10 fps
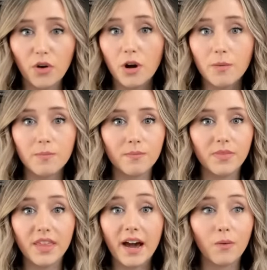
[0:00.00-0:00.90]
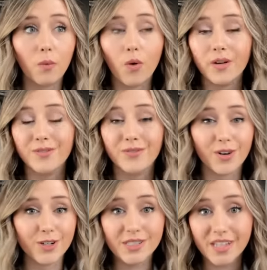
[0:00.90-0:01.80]
from that one
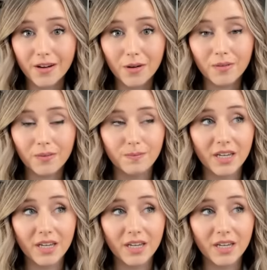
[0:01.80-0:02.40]
for sale